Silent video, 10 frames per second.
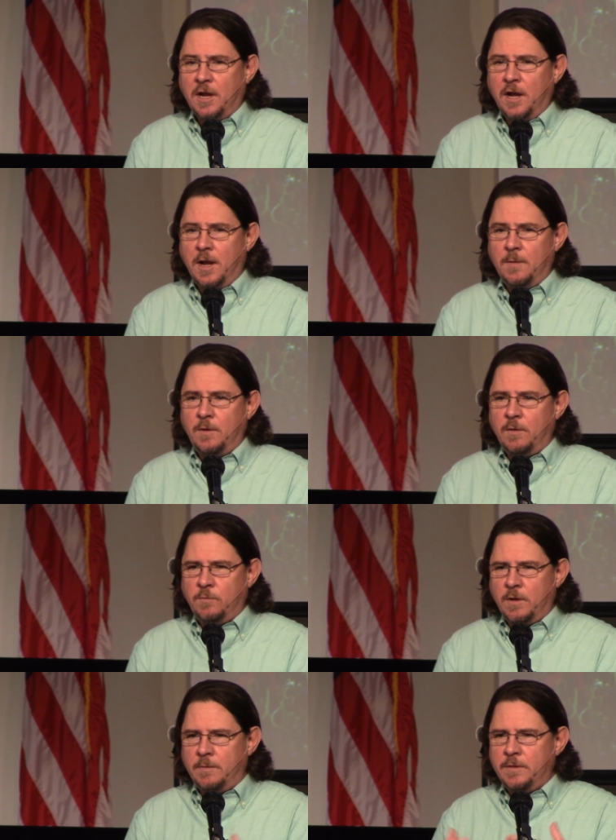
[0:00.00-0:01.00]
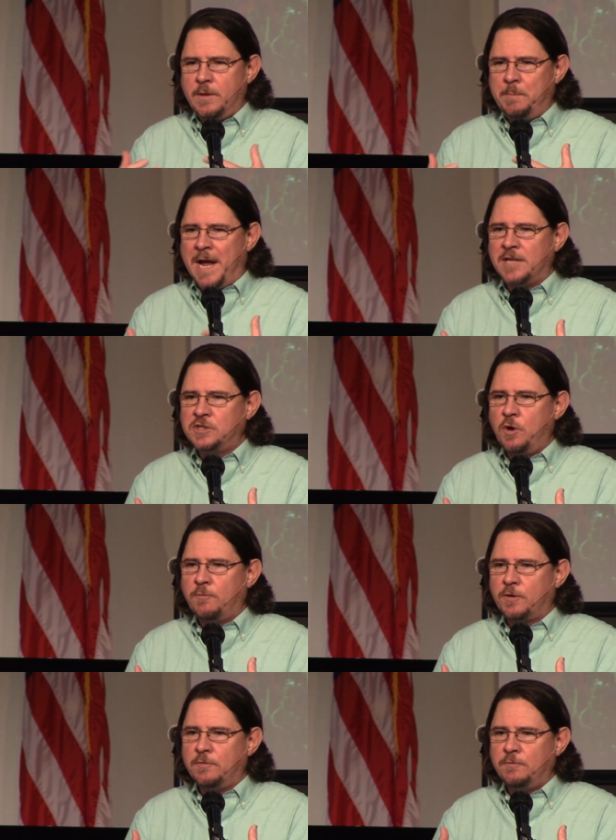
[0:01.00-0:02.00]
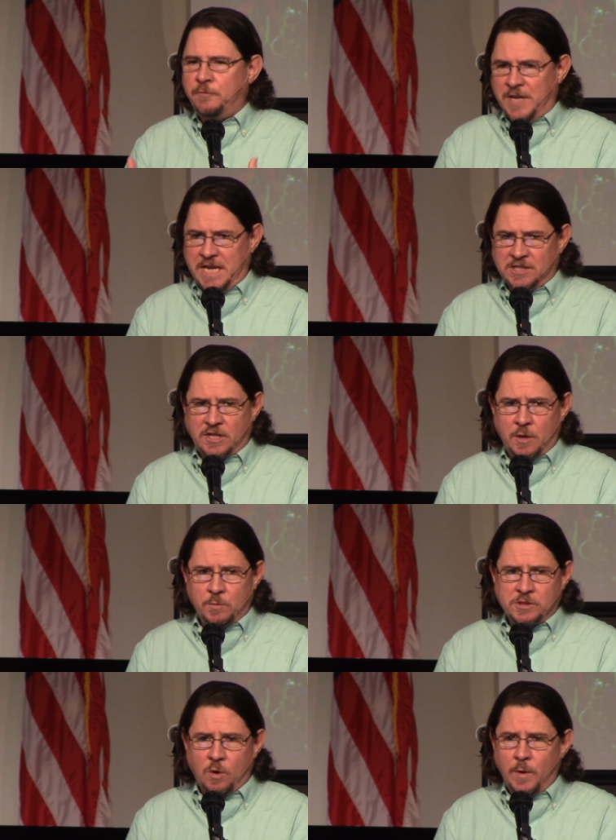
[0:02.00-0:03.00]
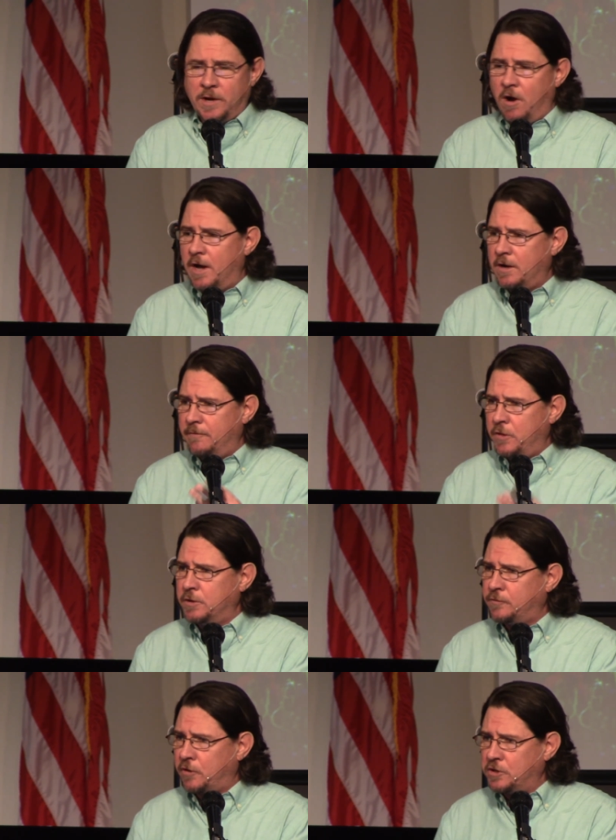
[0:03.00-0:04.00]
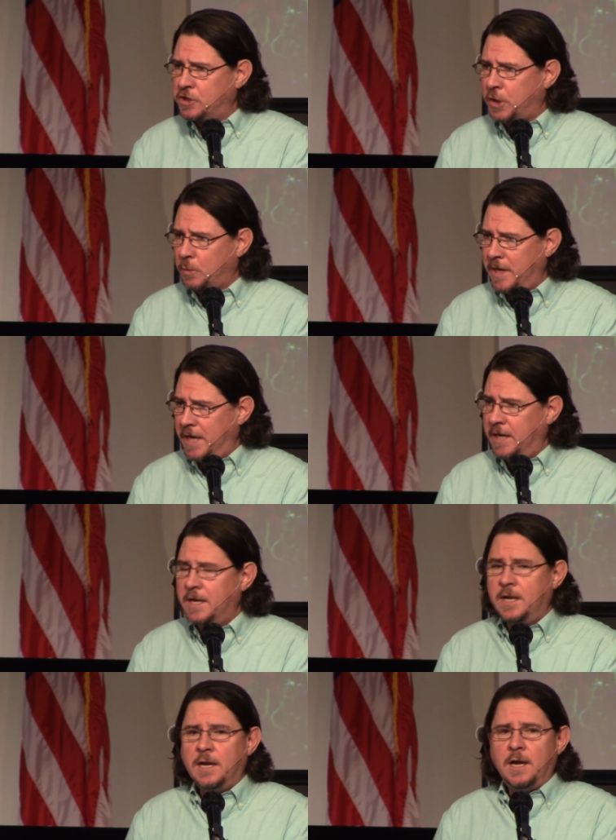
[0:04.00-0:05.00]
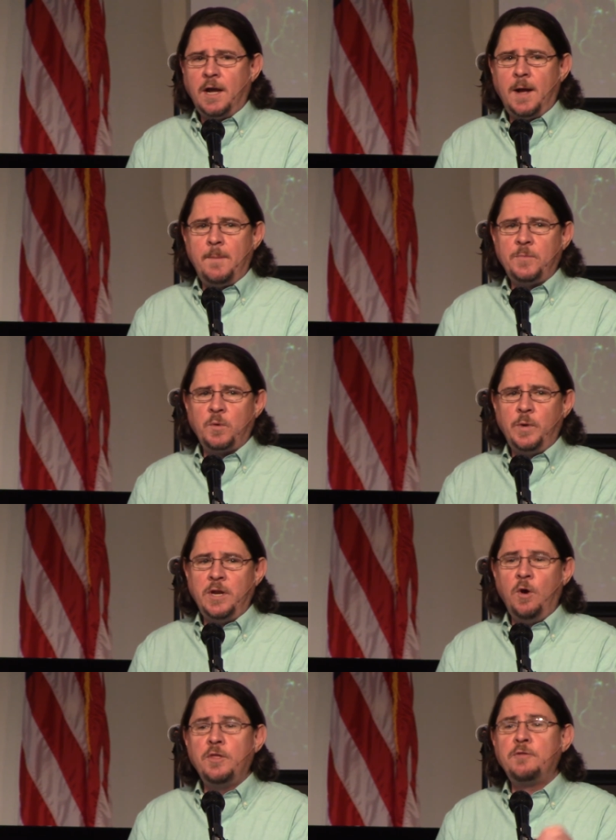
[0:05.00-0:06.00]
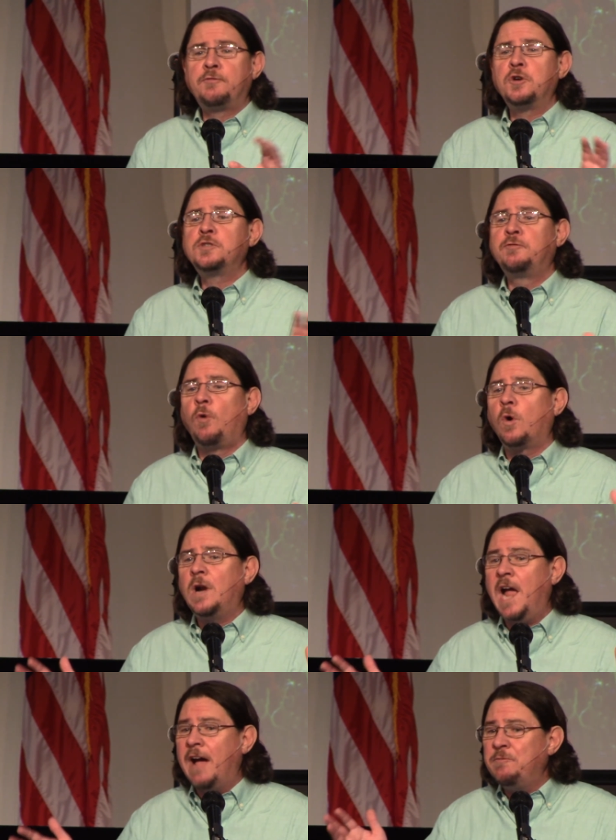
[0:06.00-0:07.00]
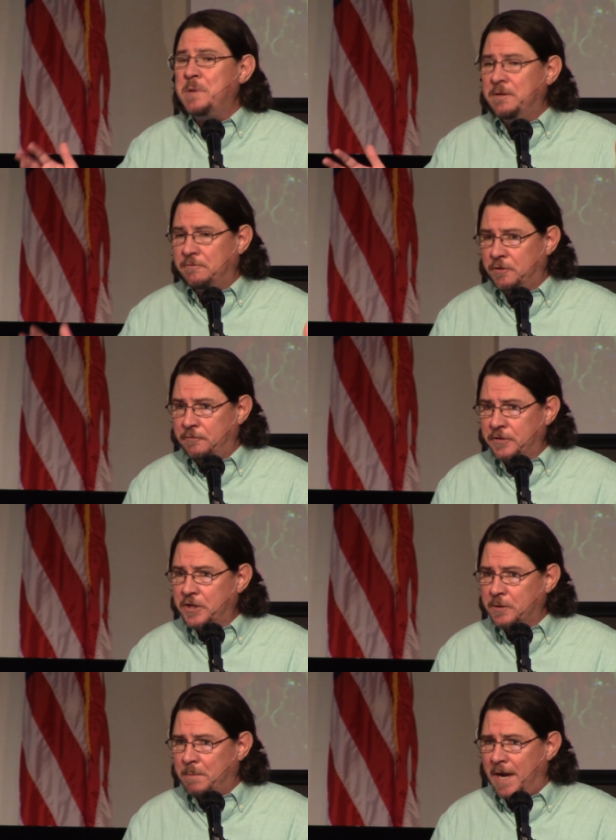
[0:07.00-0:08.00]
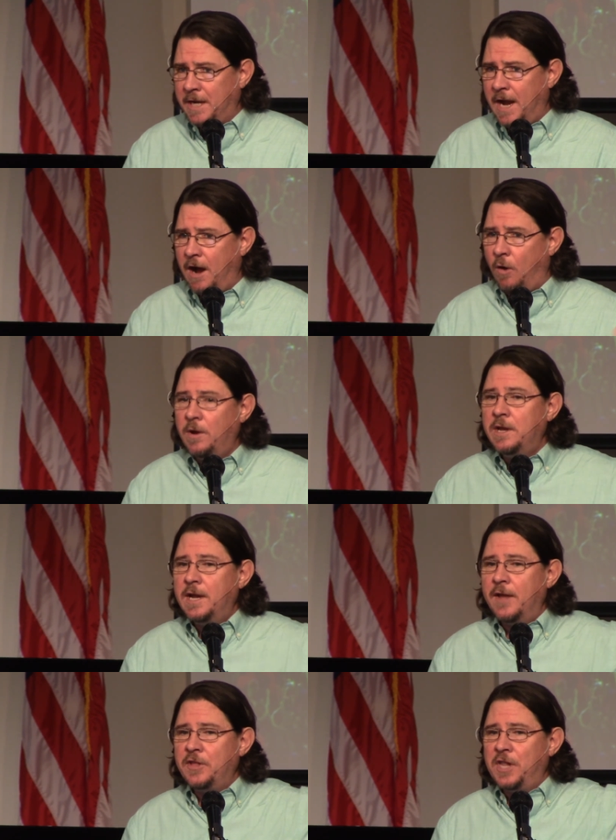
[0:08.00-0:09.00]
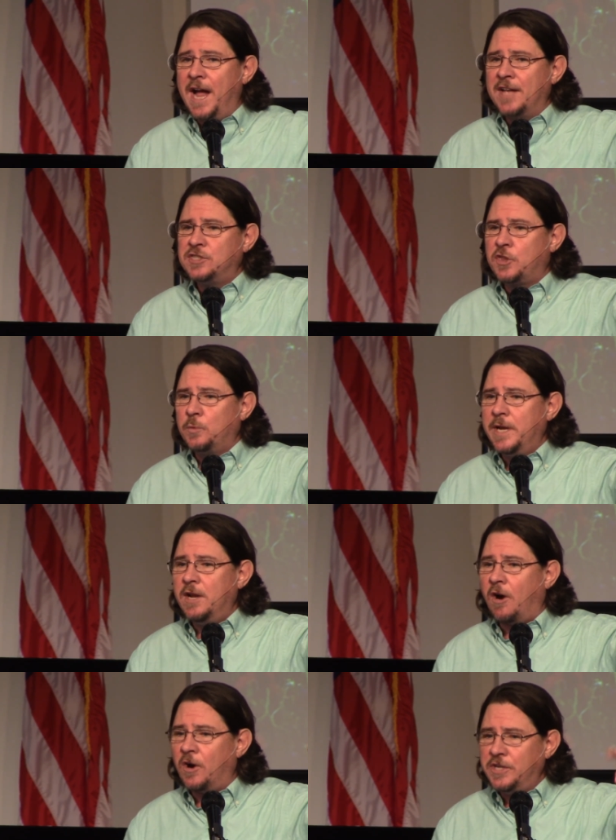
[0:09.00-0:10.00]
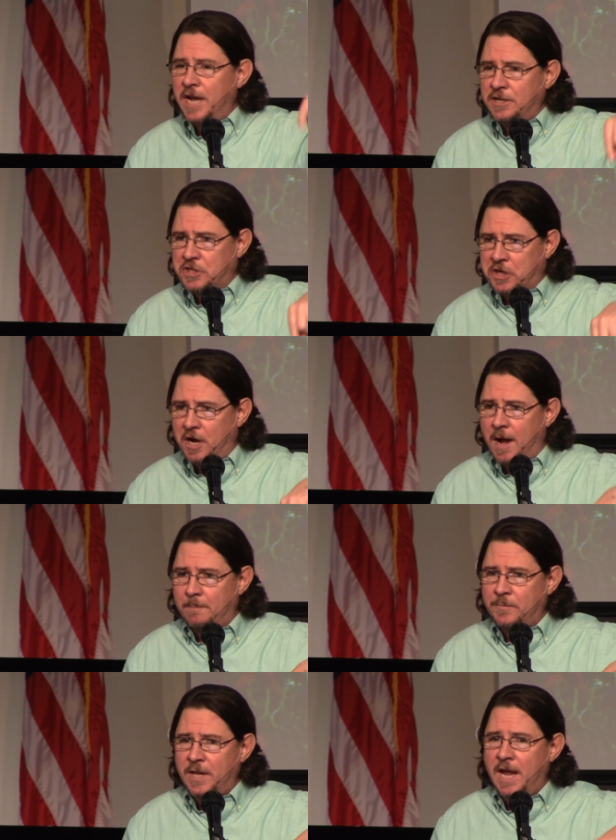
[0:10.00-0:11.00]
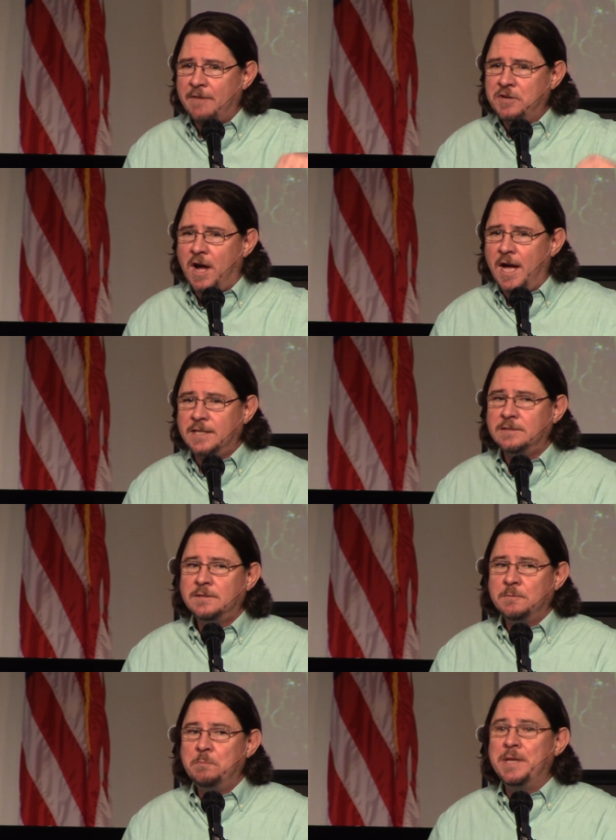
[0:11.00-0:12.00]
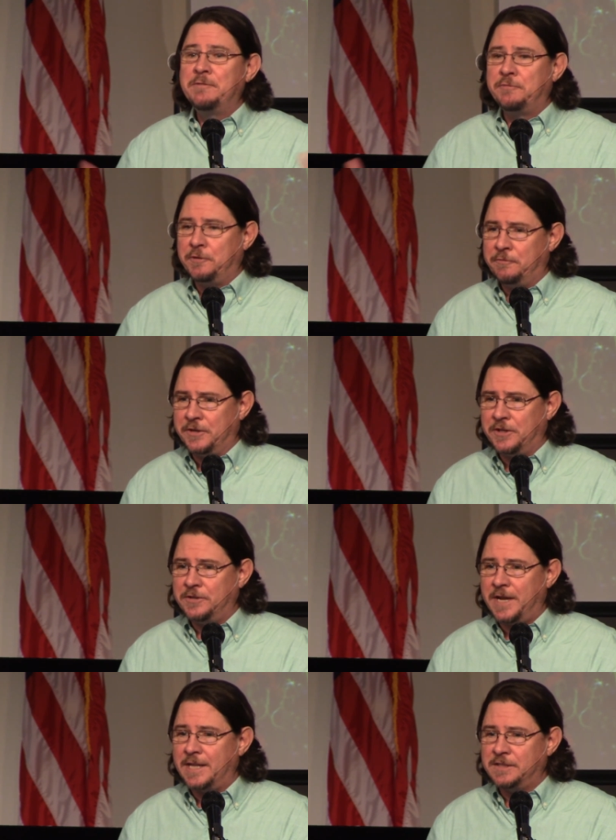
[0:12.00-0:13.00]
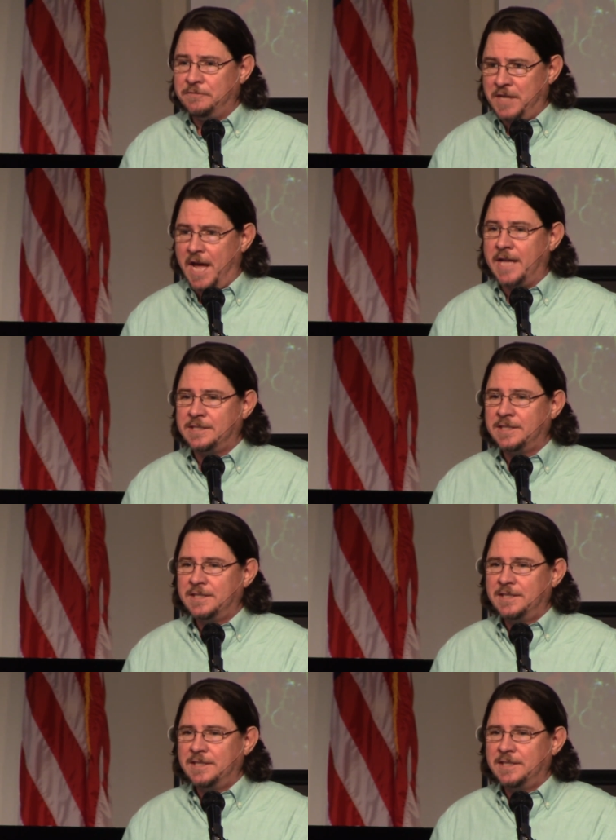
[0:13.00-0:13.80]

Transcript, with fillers: uh, uh, and the Passover feast that was going on of those first three. Um, we know the first four have been fulfilled by now, and the last three are yet to come. They have not been fulfilled as of yet.